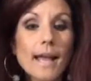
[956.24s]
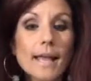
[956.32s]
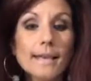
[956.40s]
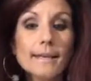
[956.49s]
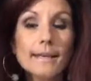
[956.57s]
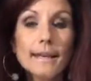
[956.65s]

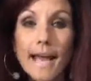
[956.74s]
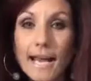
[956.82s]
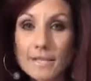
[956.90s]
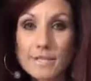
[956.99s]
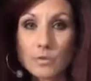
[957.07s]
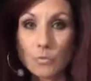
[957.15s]

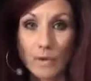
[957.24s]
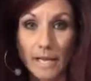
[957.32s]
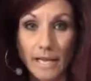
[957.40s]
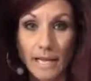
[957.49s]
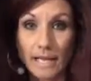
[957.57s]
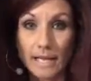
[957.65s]
next
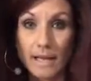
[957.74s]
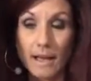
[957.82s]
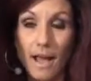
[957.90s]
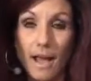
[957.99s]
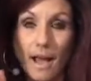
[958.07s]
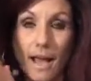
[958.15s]
week,
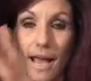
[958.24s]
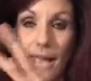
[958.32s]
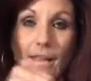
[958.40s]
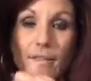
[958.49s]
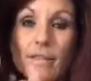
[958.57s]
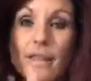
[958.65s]

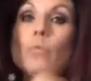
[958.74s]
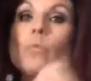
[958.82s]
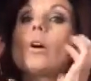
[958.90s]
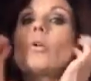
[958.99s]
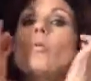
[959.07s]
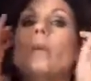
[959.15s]
I think
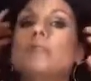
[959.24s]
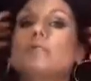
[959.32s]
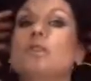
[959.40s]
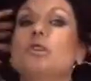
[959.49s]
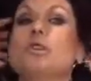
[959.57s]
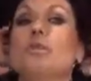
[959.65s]
we're going
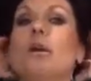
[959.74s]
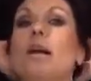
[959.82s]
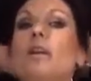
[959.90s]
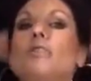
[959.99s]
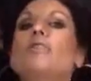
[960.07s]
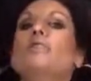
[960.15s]
to
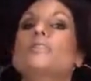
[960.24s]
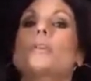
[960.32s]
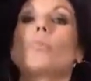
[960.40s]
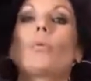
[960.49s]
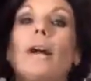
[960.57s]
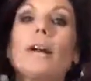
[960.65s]
do
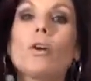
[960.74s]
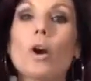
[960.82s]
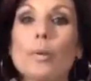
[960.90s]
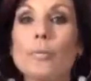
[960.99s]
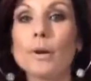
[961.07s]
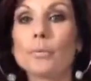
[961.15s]
some red
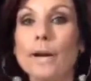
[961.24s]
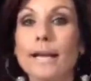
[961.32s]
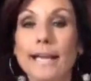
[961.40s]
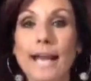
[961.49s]
carpet ready